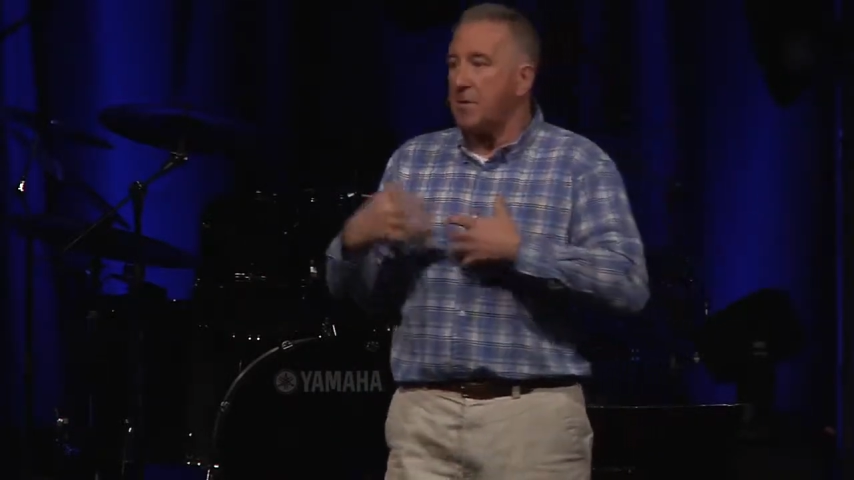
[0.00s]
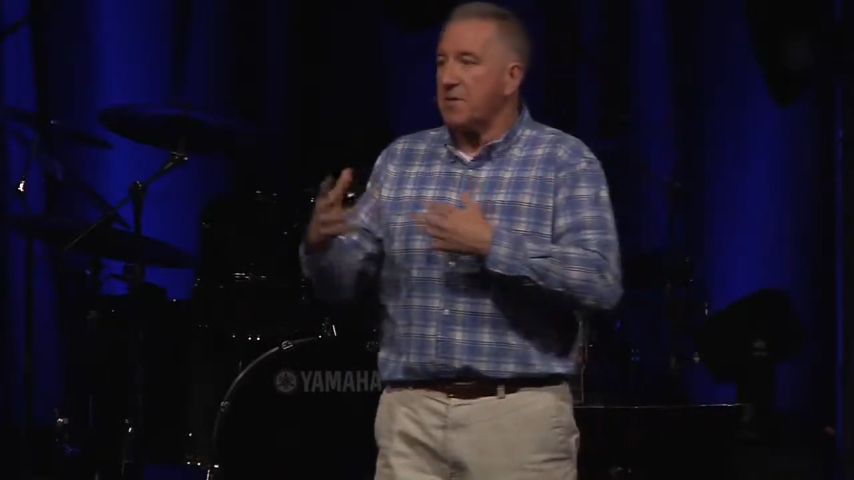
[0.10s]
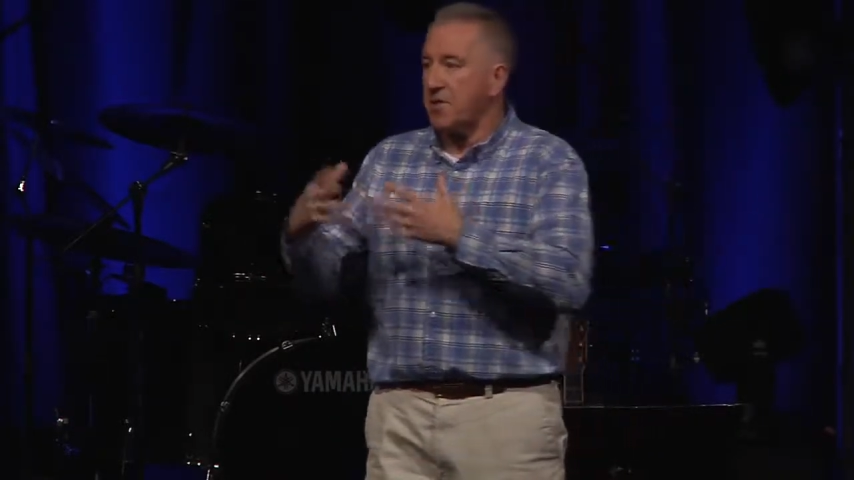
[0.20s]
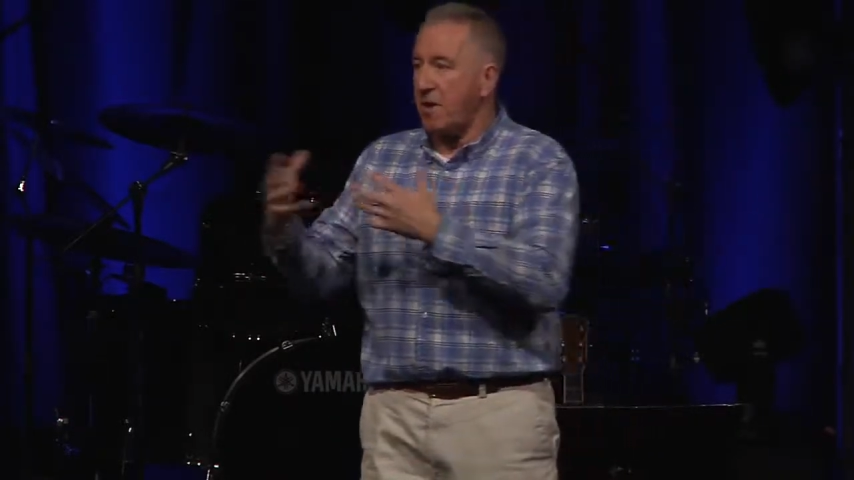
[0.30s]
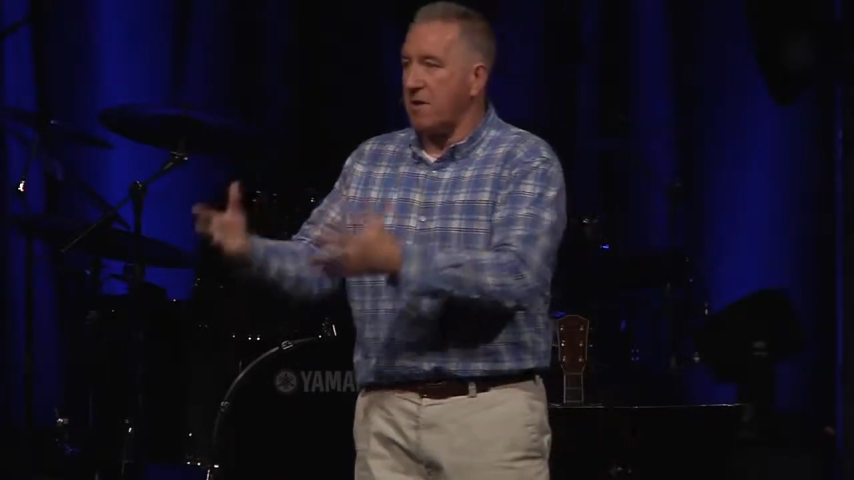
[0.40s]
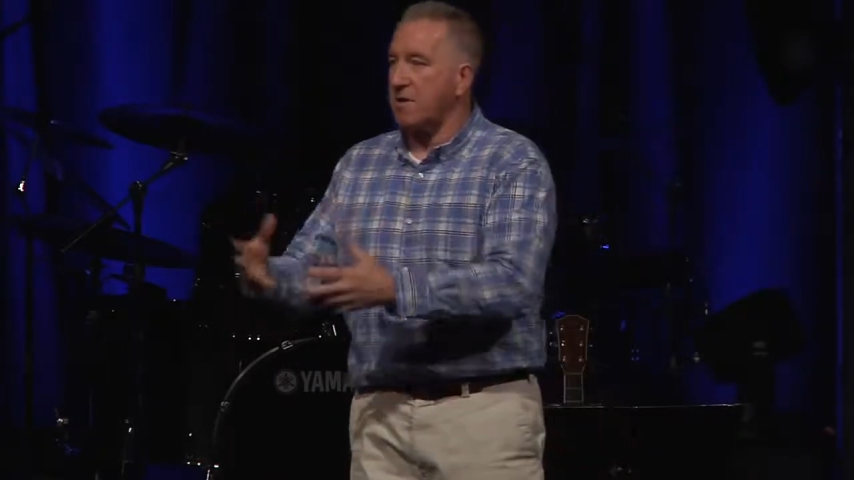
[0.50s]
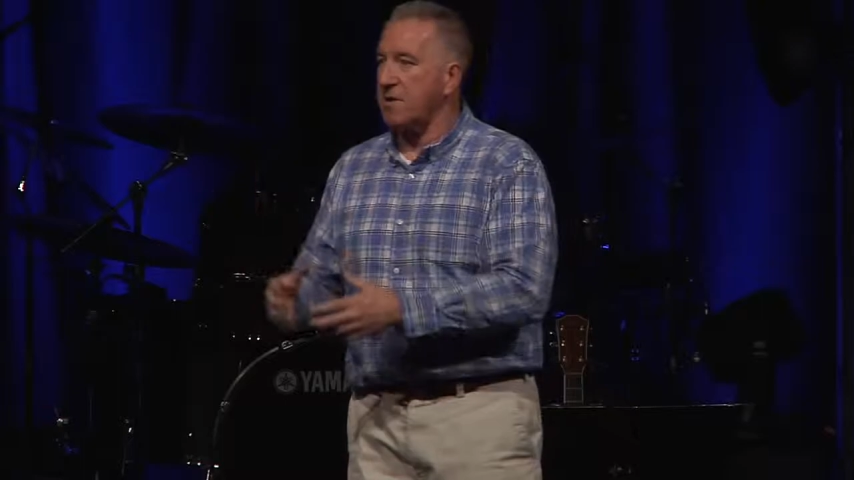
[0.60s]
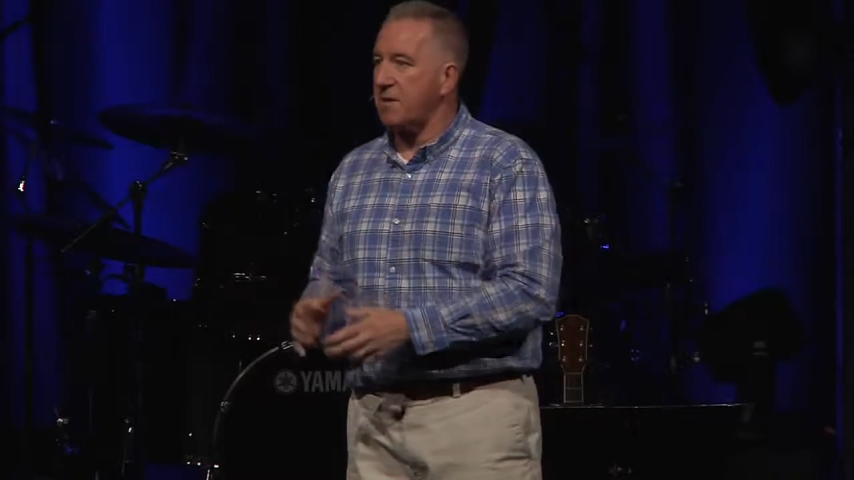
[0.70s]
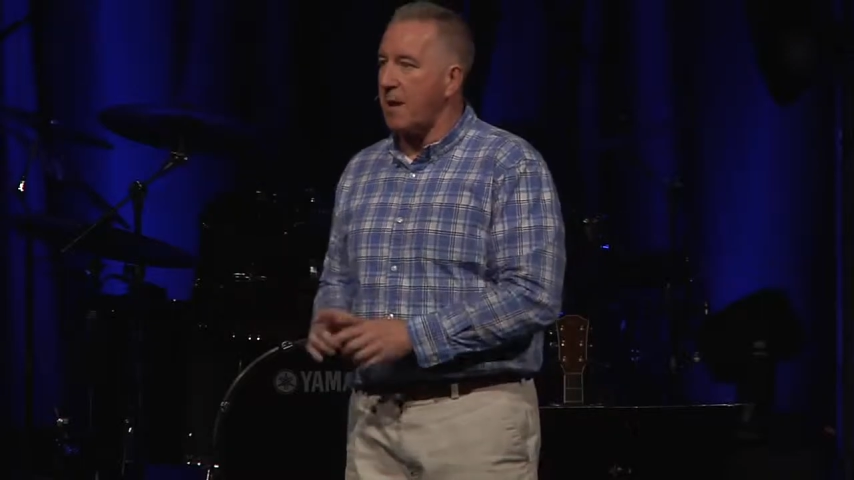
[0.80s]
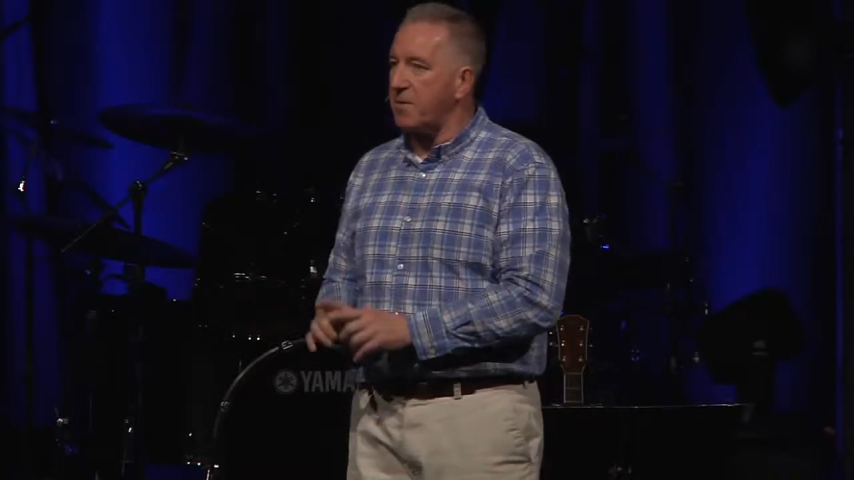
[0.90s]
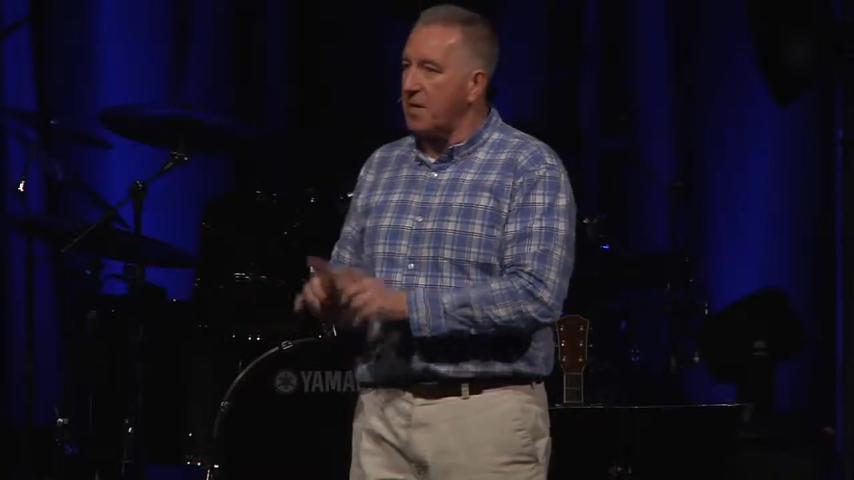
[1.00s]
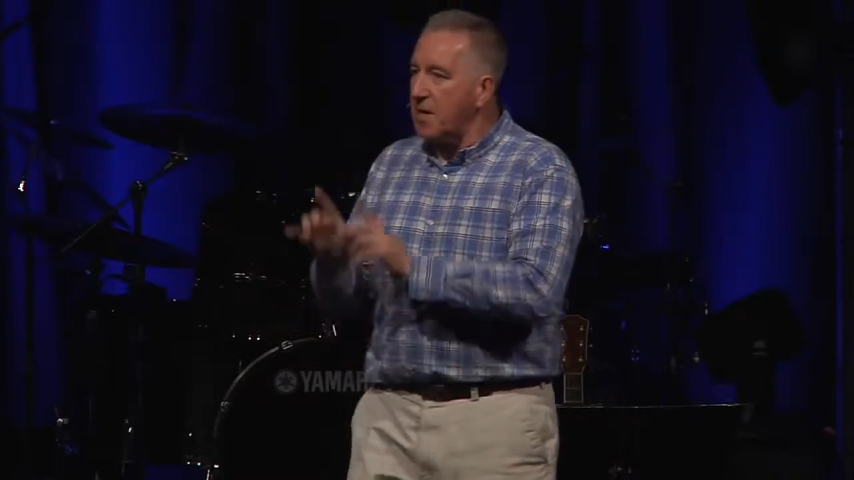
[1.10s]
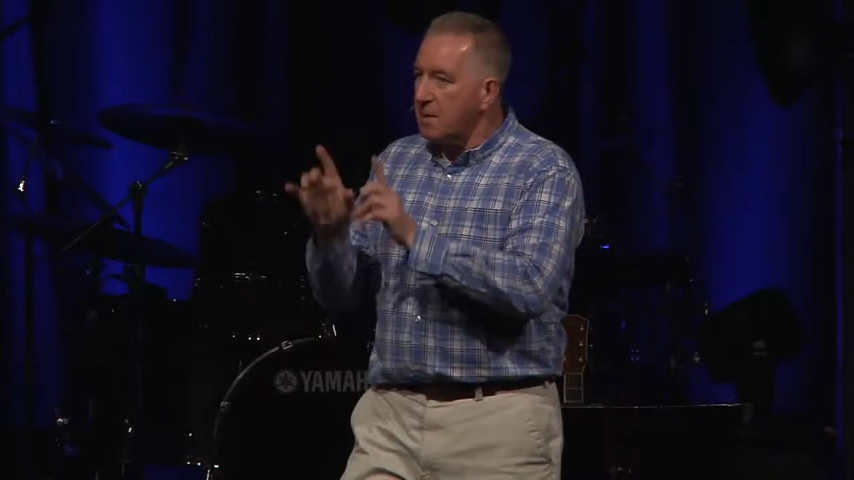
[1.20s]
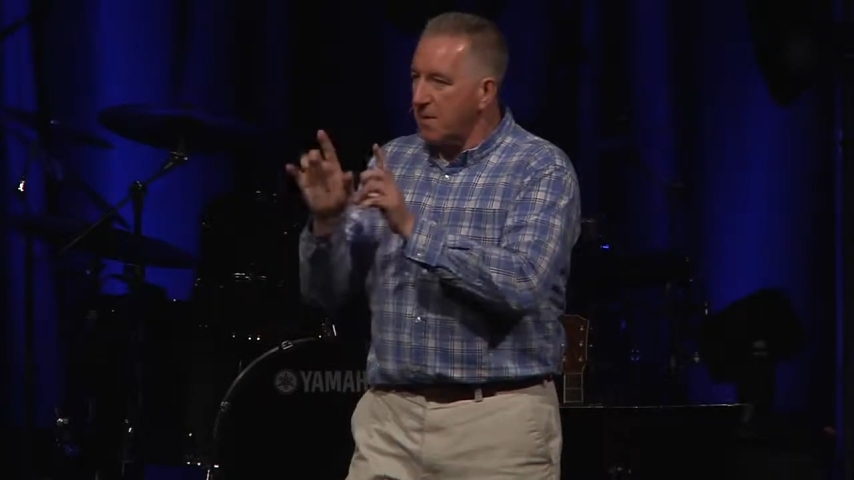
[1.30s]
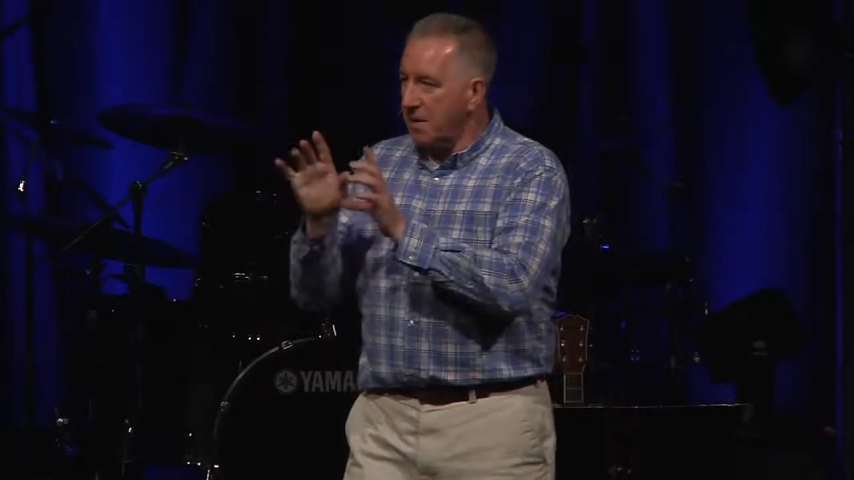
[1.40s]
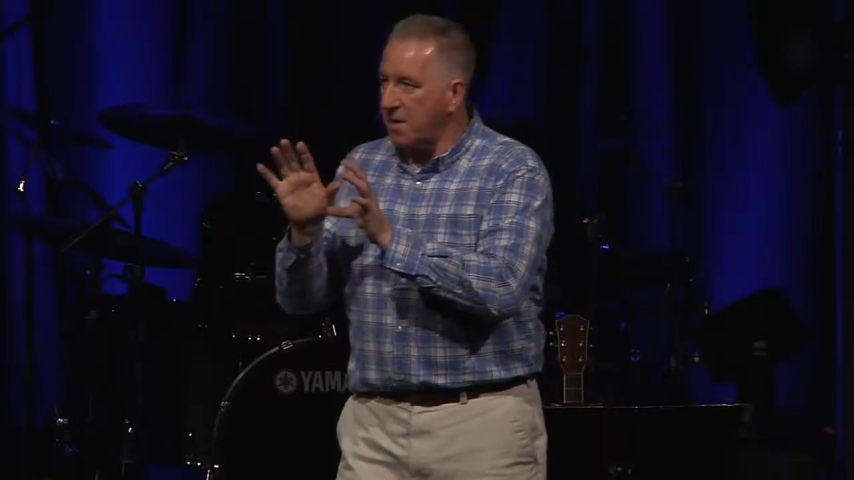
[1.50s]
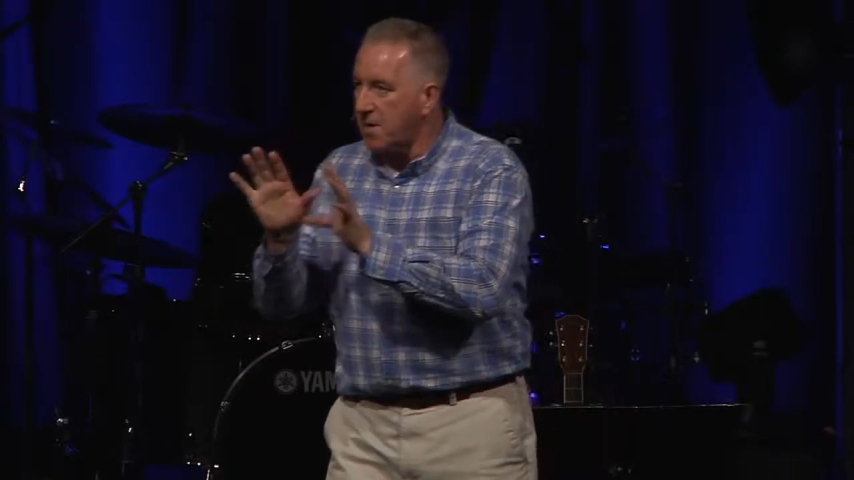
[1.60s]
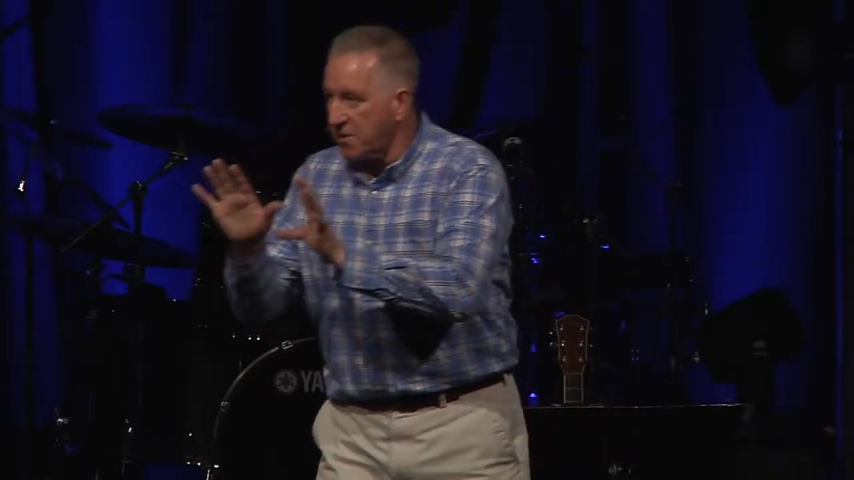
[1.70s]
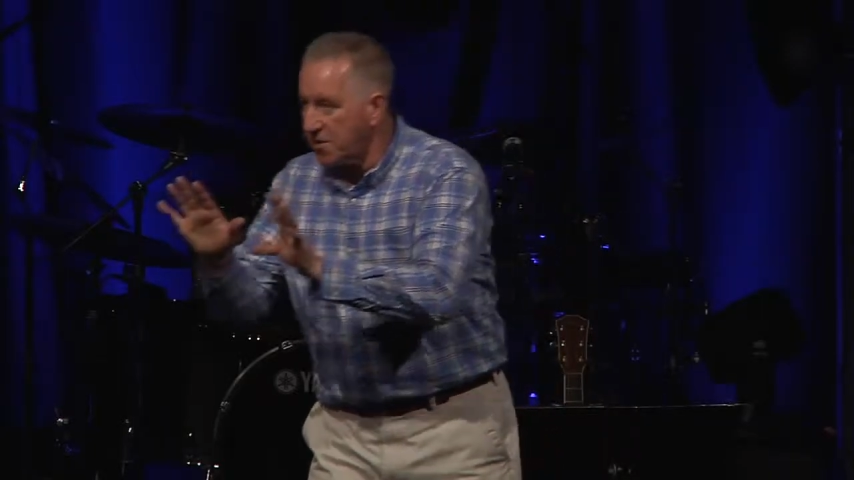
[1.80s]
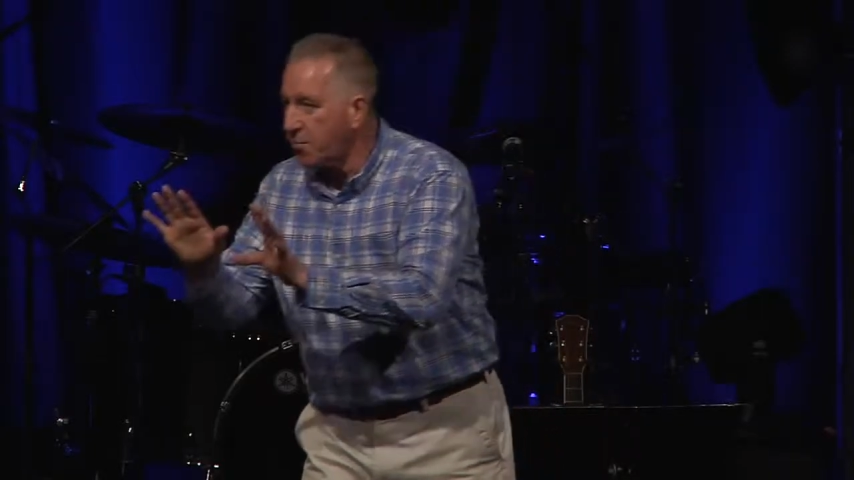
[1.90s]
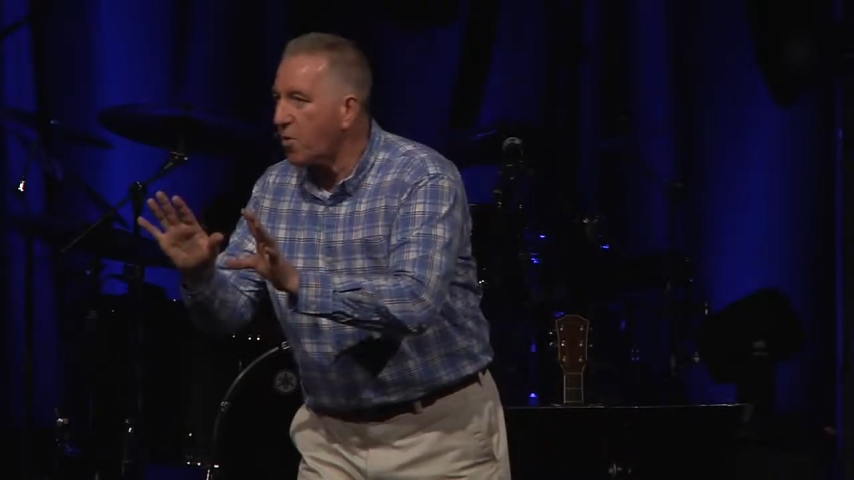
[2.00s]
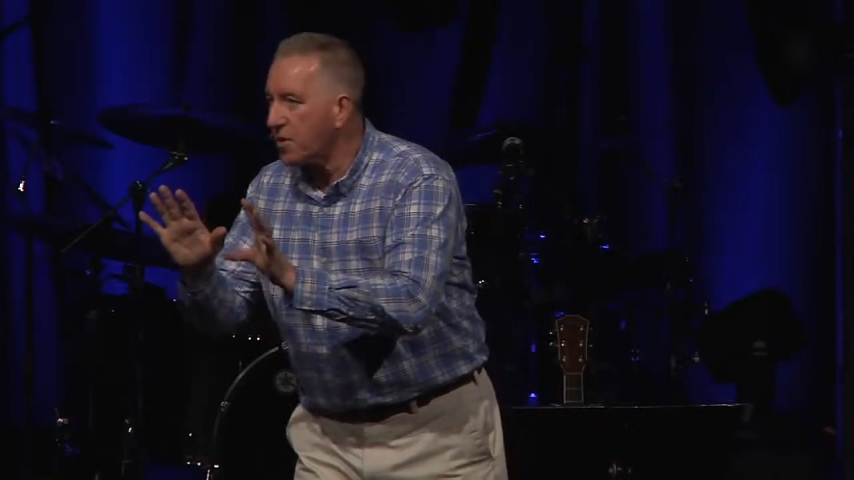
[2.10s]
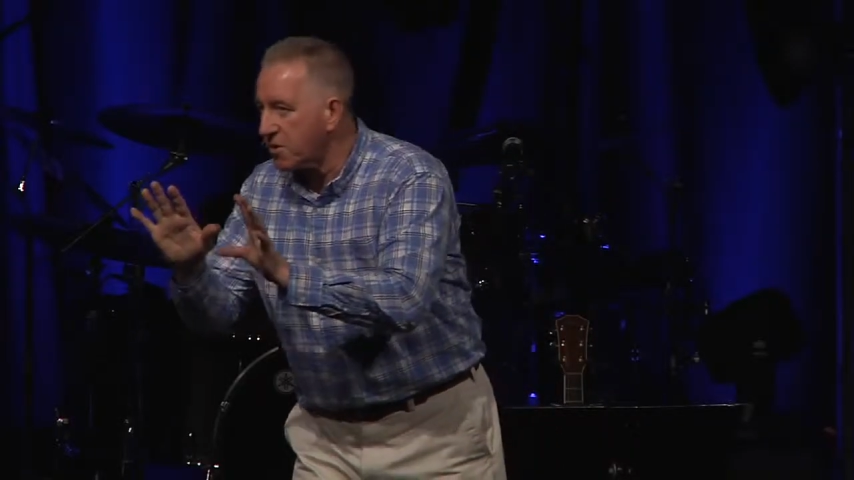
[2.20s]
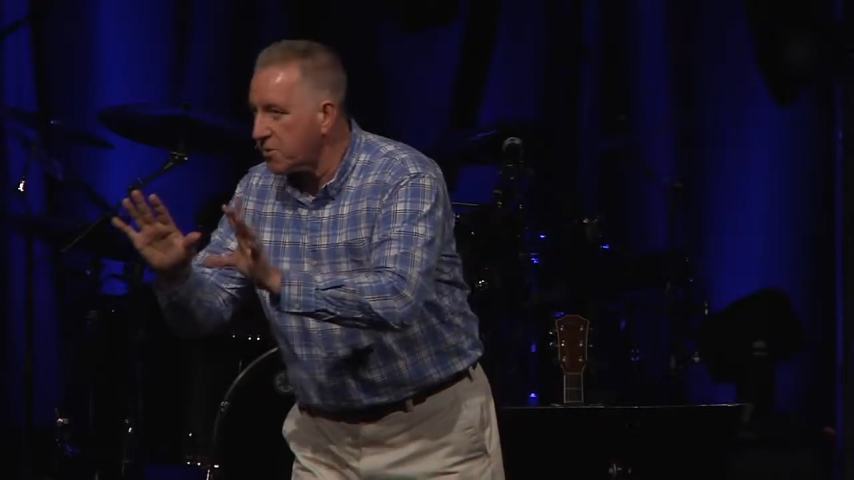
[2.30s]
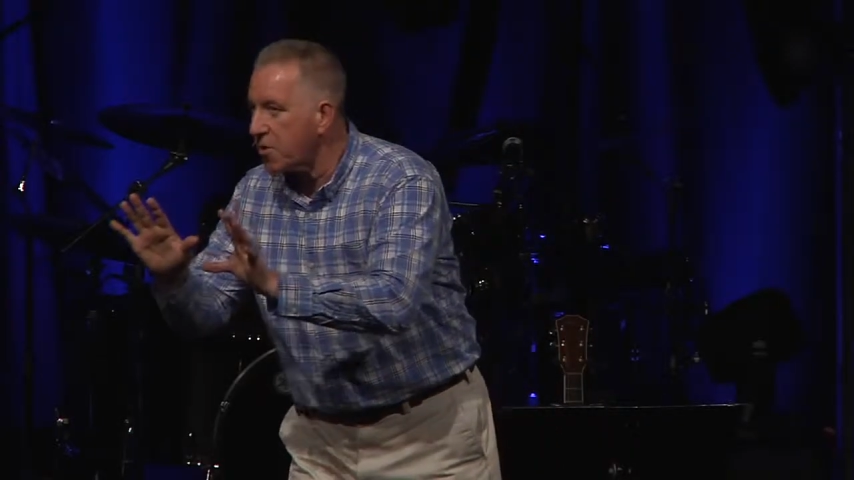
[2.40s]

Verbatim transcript: how much darkness has happened. But this morning,